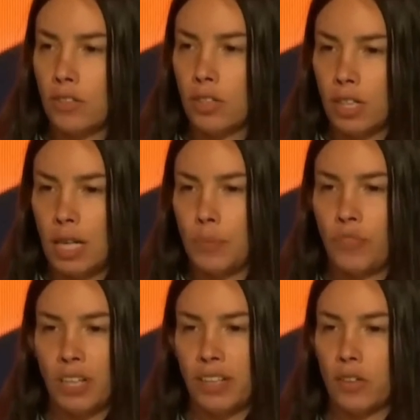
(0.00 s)
to keep
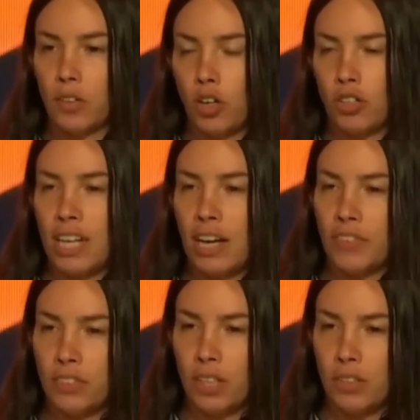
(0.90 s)
funding their large
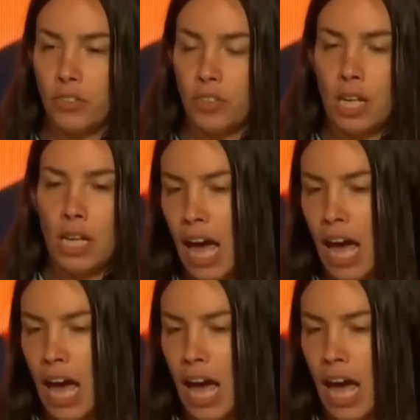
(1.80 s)
deficits,